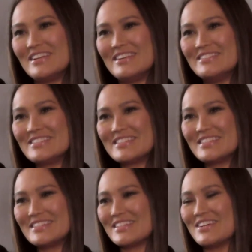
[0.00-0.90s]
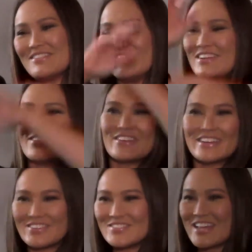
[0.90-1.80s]
You know, it's whenever
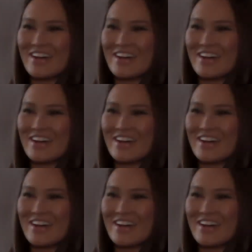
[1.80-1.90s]
it comes